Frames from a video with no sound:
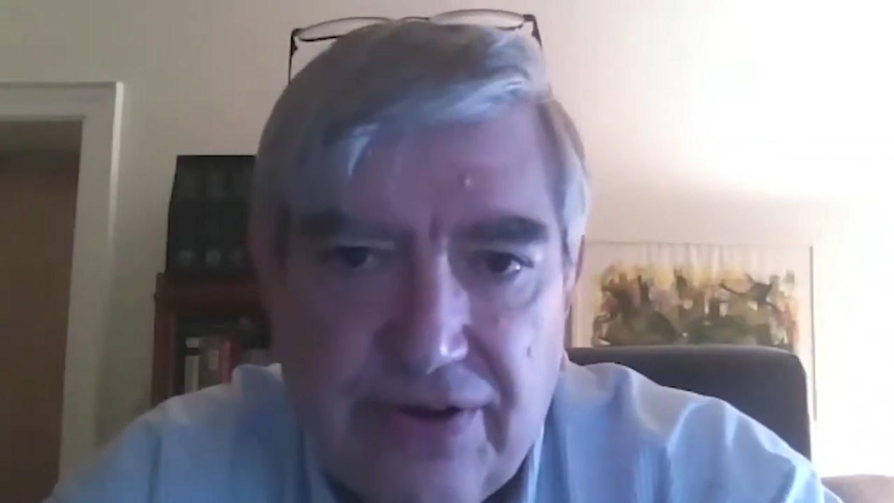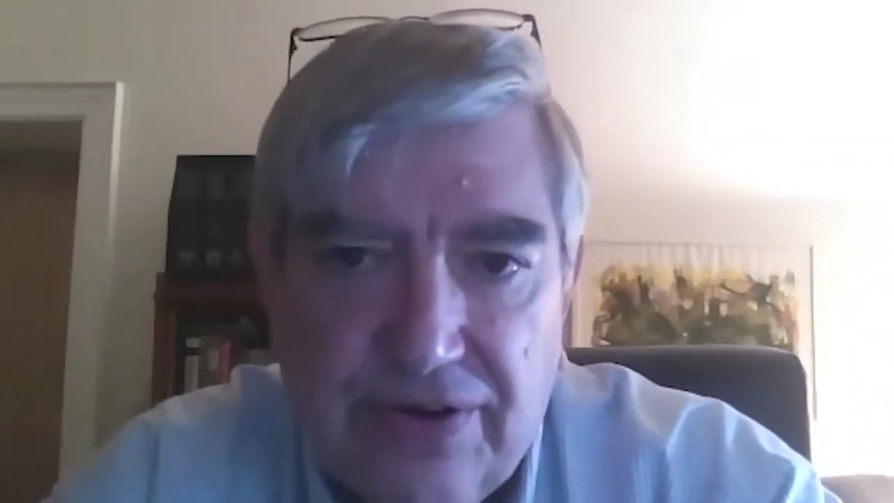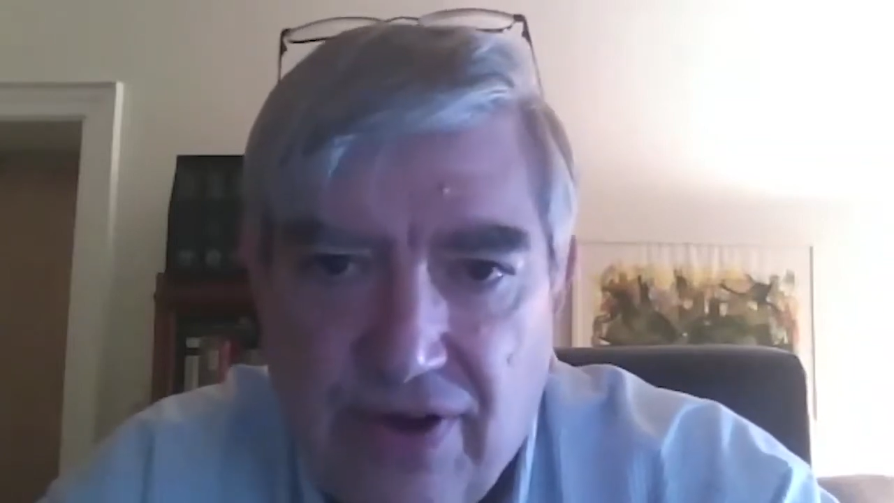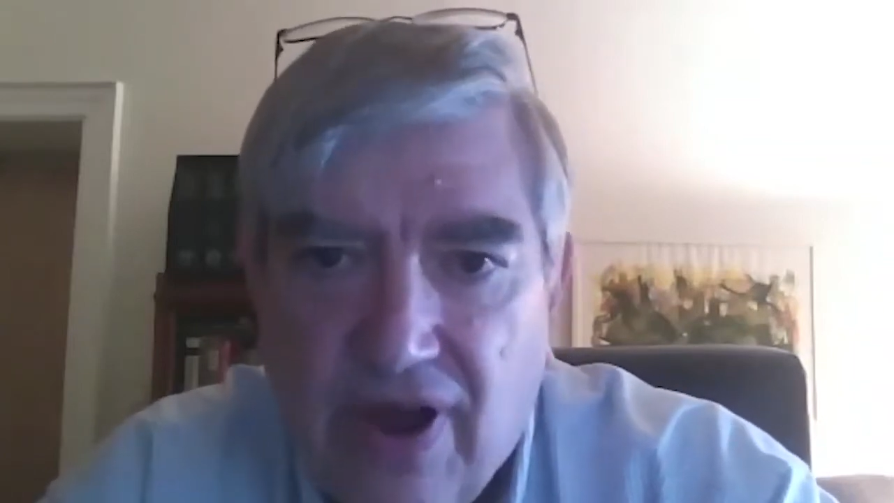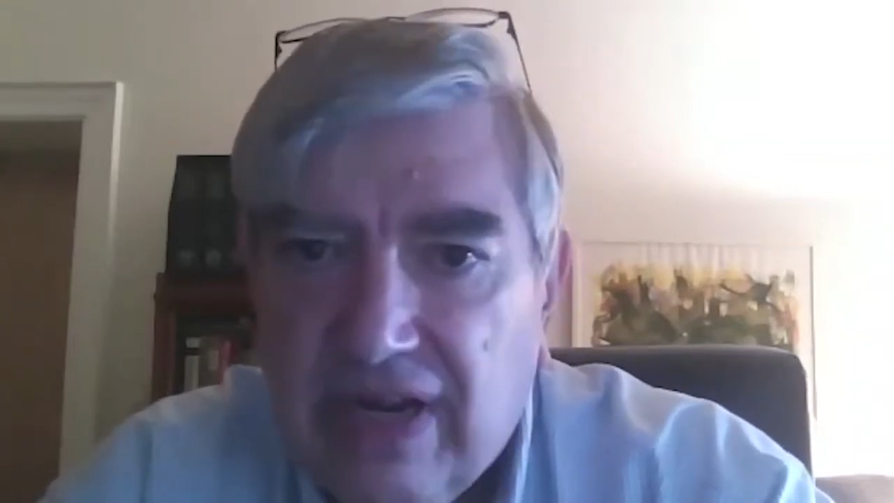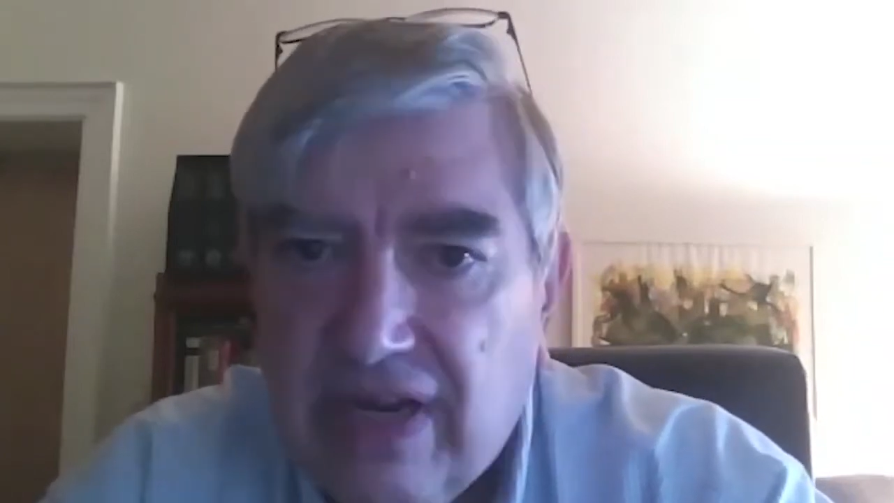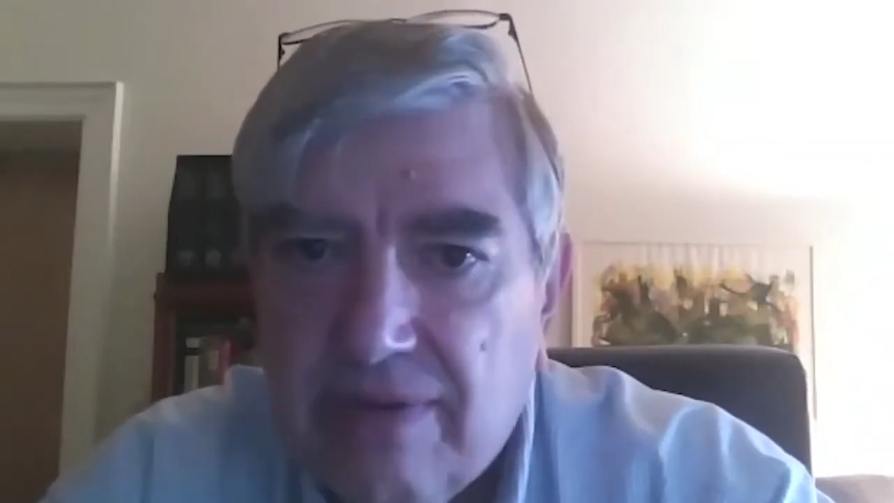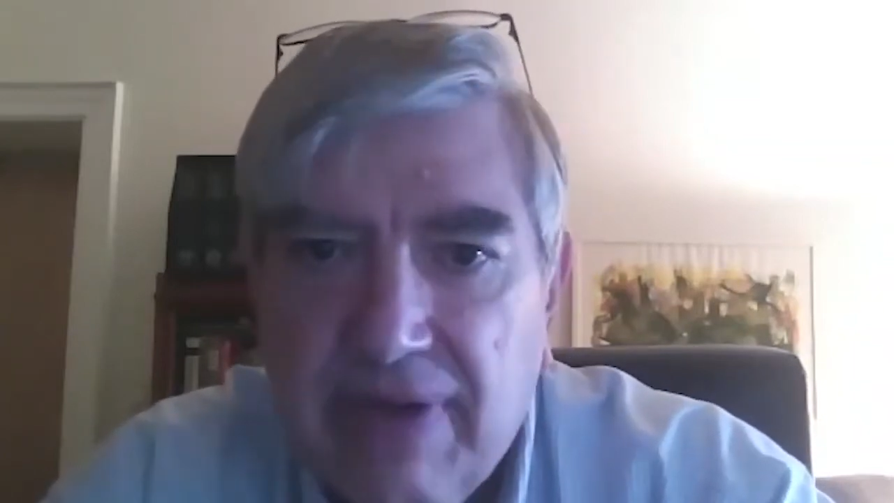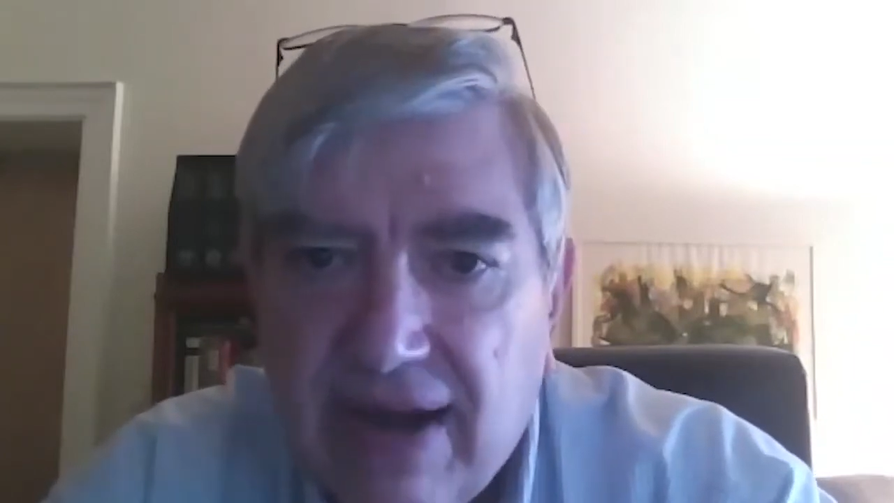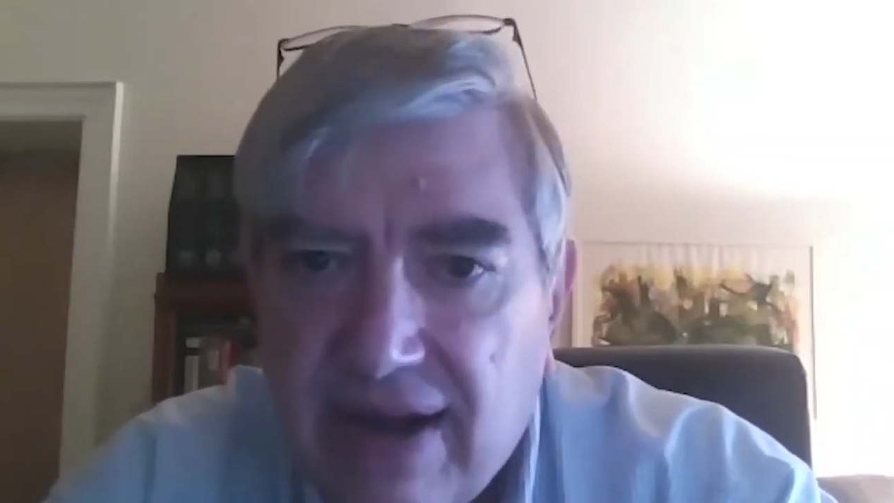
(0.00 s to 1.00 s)
you're talking
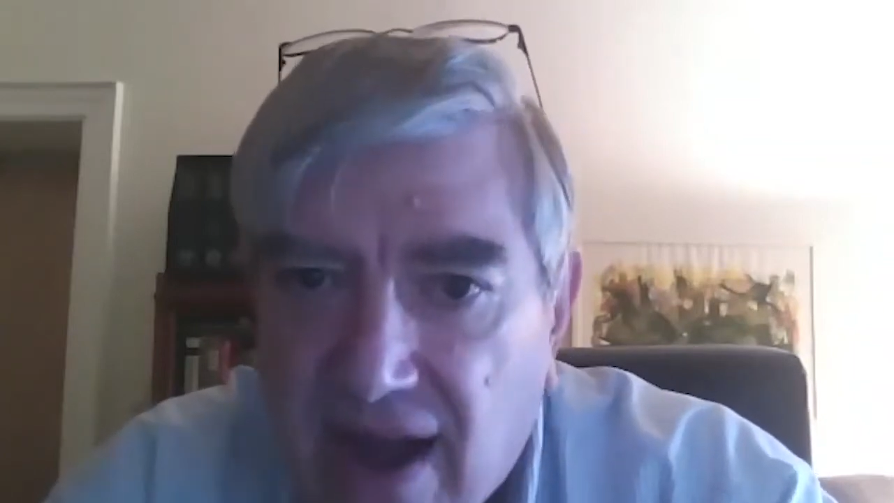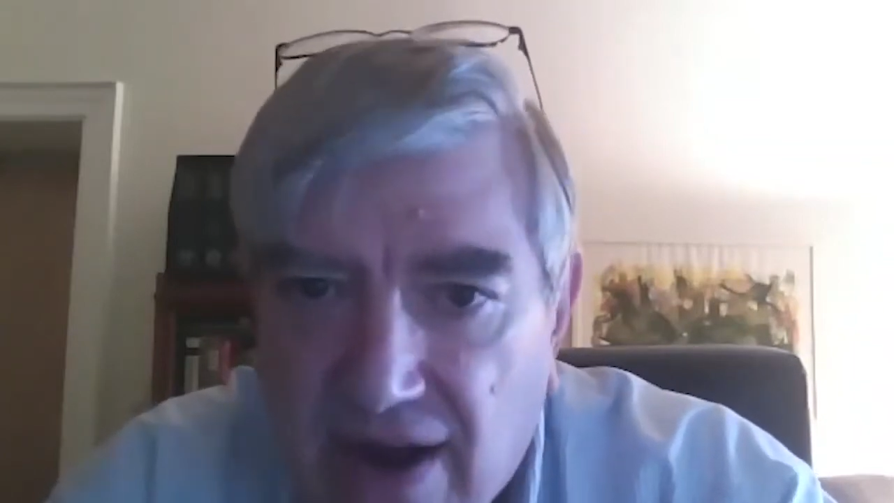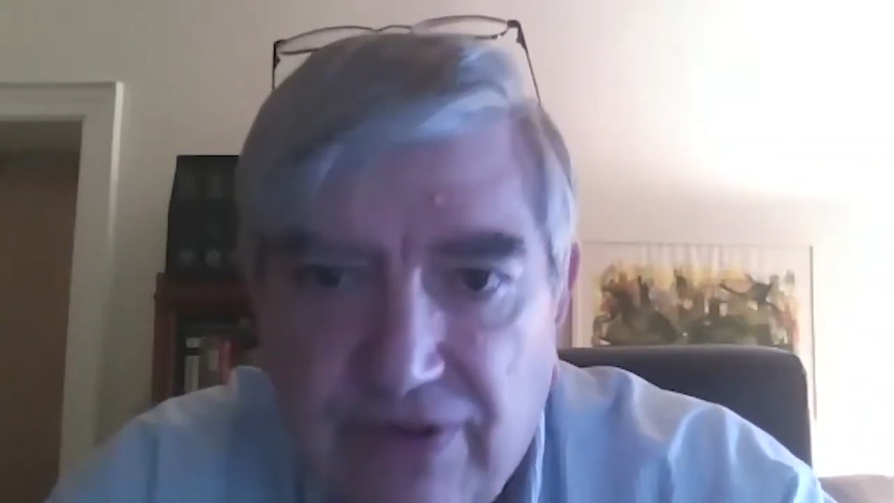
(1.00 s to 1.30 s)
about a